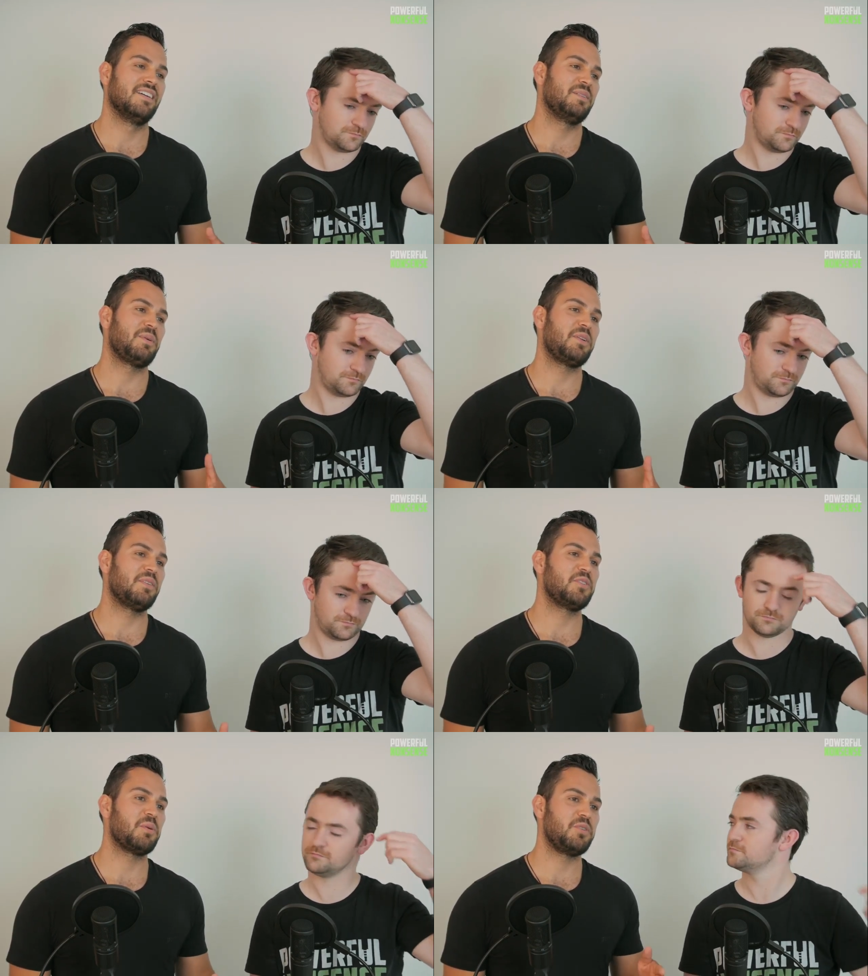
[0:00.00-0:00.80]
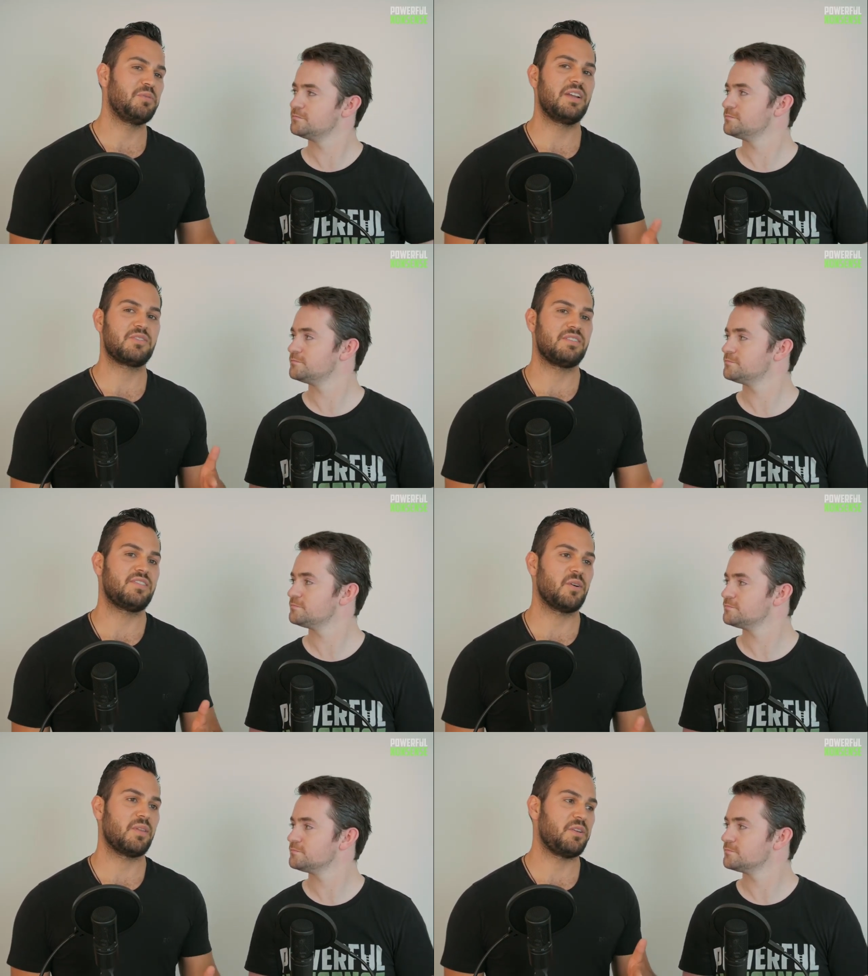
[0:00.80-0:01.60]
Speaker 1: when you're in a job and you literally
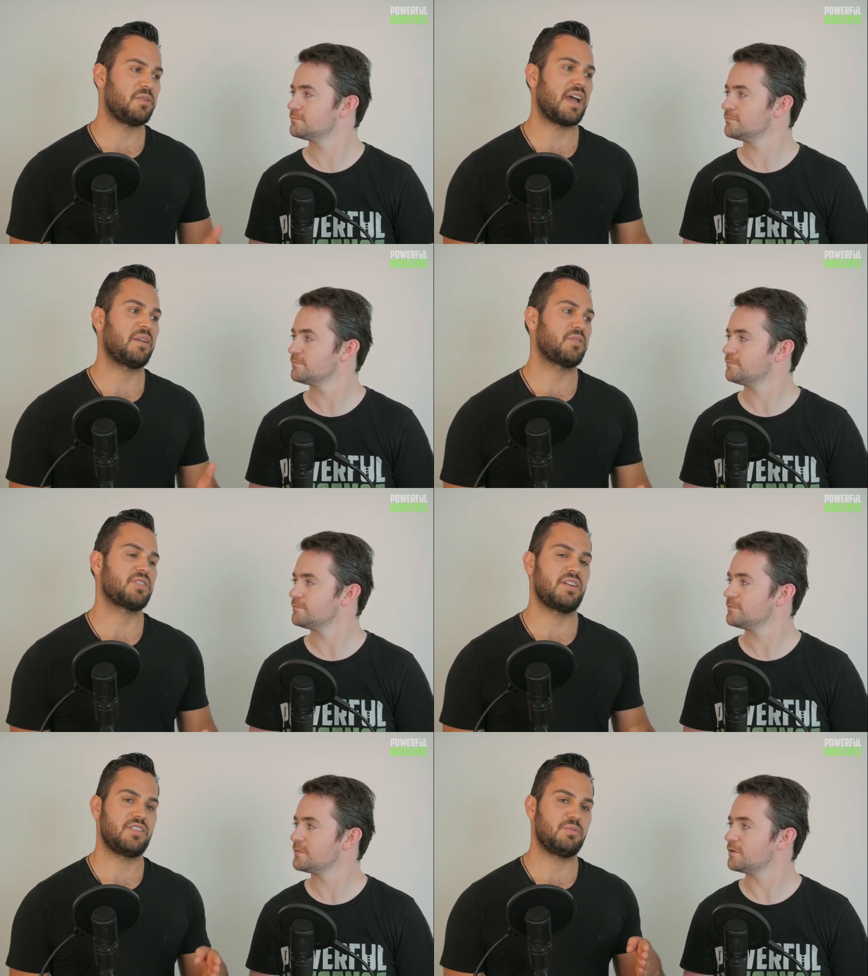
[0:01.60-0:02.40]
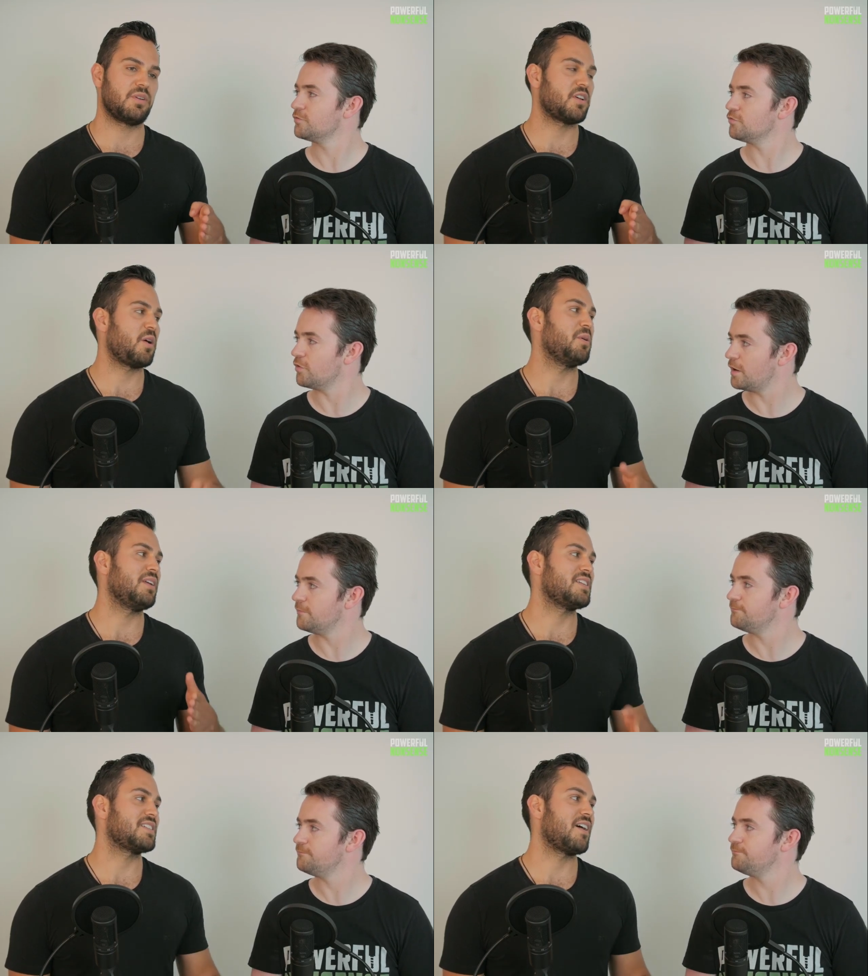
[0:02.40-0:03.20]
feel that you cannot change, you are totally right.
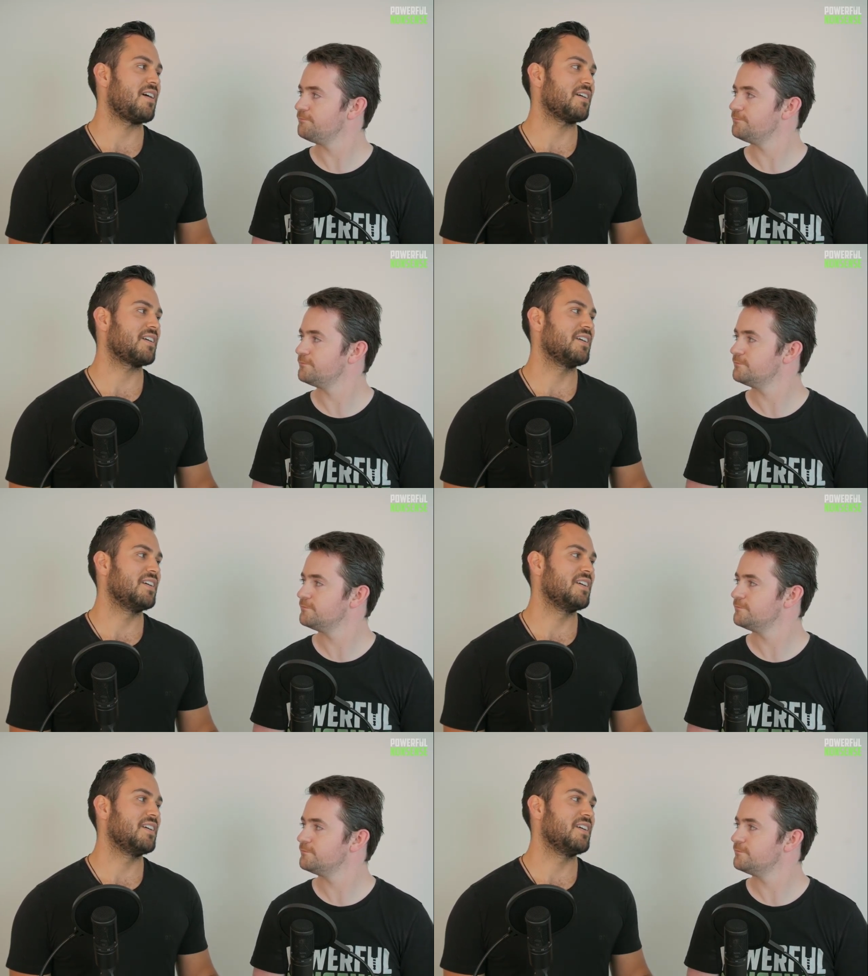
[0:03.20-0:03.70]
stuck,